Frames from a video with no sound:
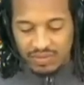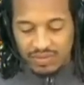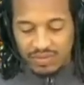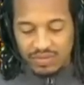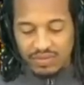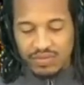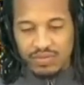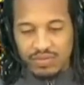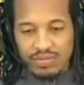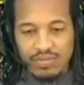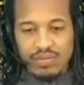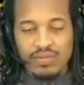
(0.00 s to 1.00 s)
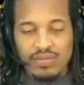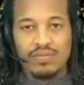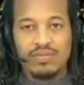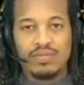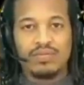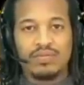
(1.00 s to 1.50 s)

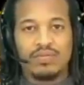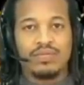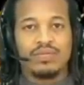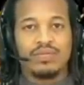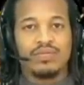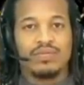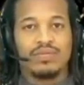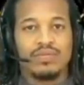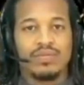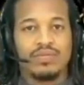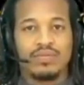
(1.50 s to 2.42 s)
No words are spoken by the person on screen.